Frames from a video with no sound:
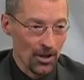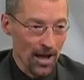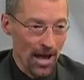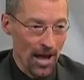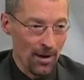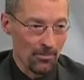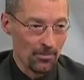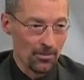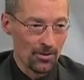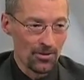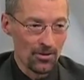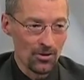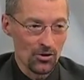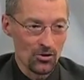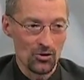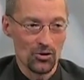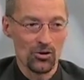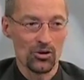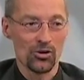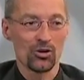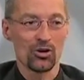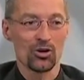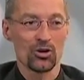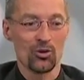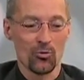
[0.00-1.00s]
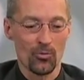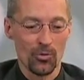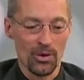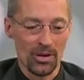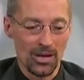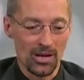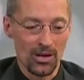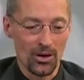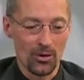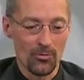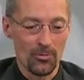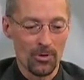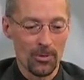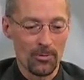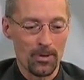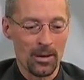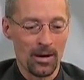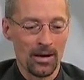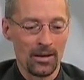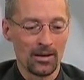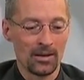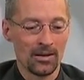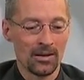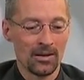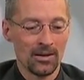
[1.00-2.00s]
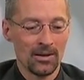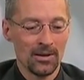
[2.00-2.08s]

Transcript: to happen in the church, you know, we need to repent.